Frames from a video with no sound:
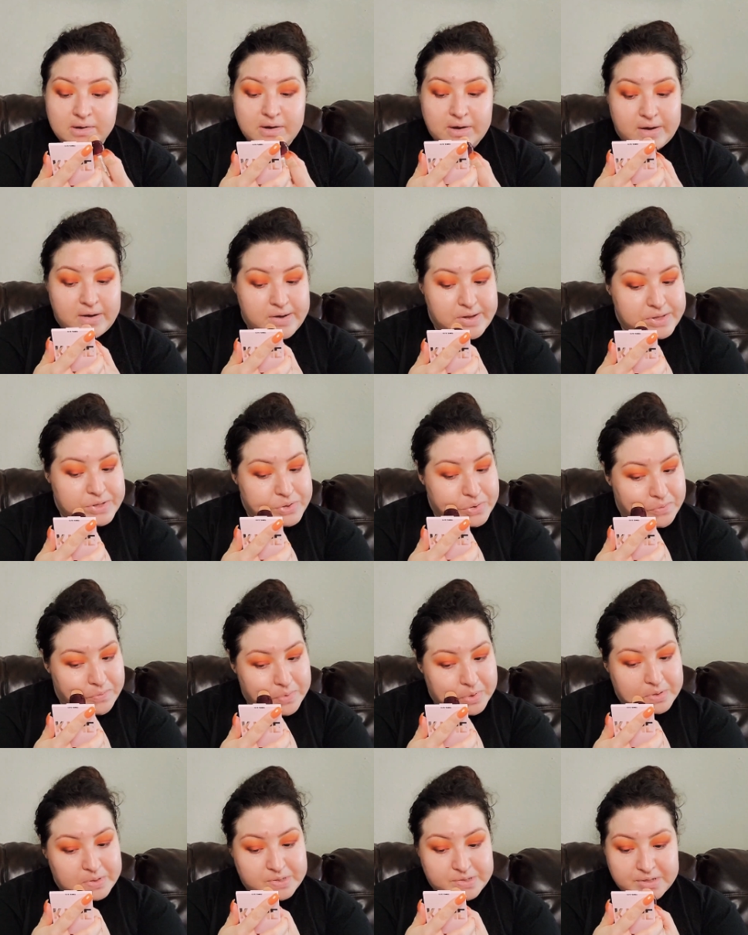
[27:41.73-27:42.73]
uh, two of
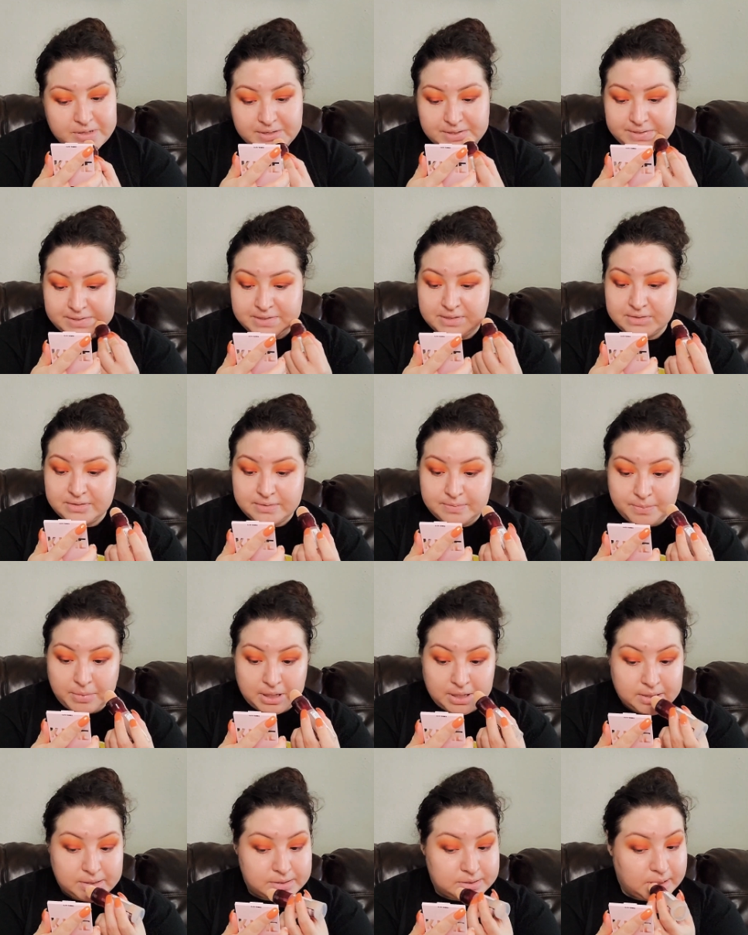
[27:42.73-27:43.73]
Victor's cousins
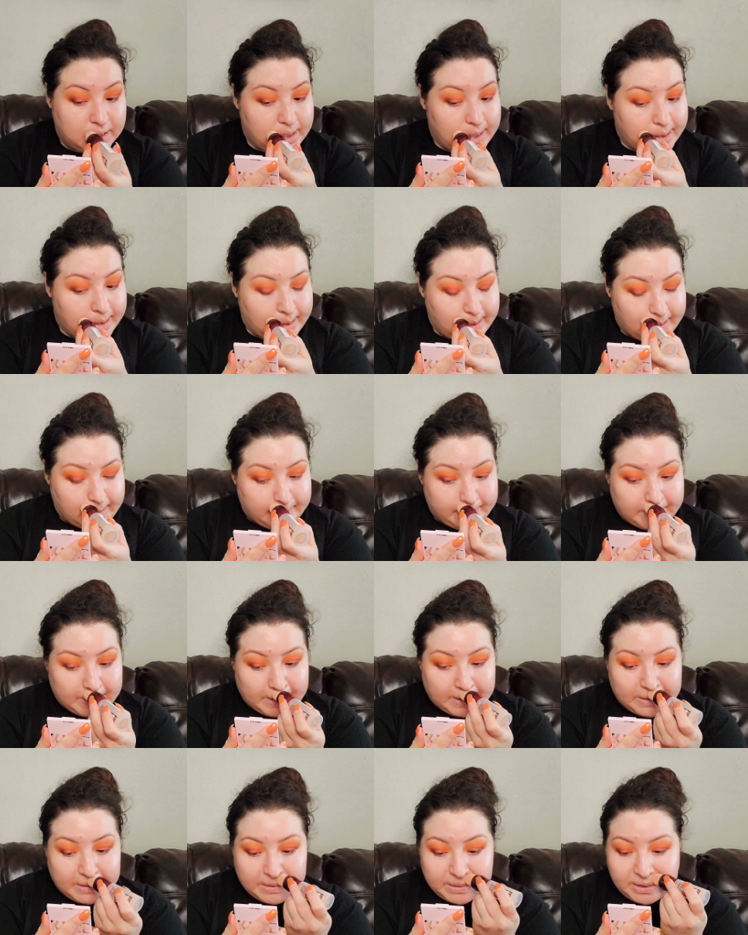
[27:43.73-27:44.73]
because they have come
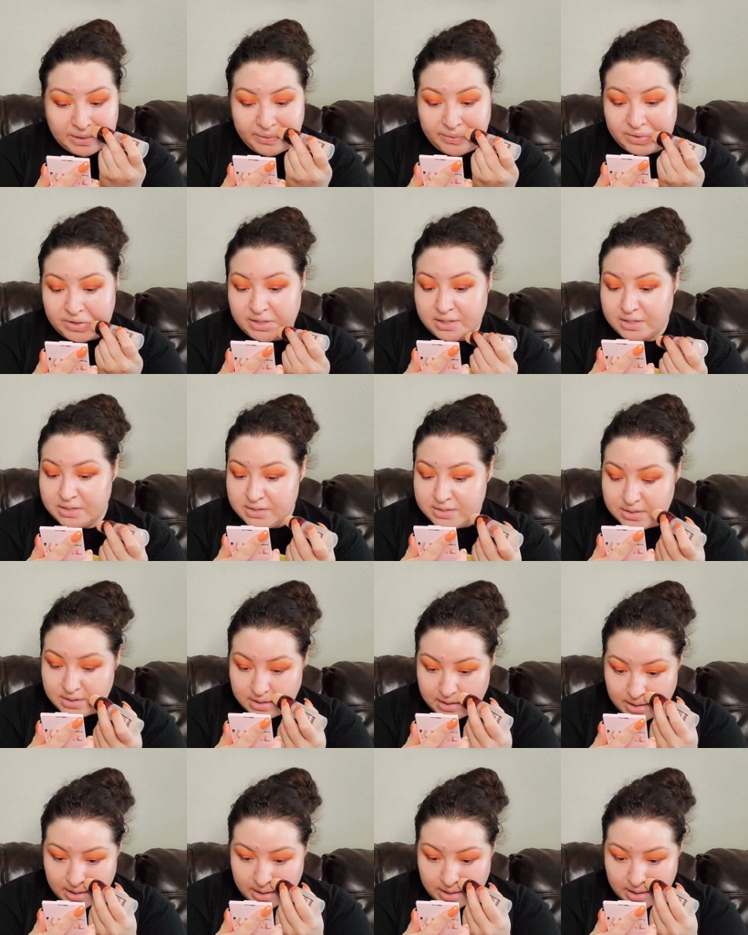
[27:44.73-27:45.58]
to stay with us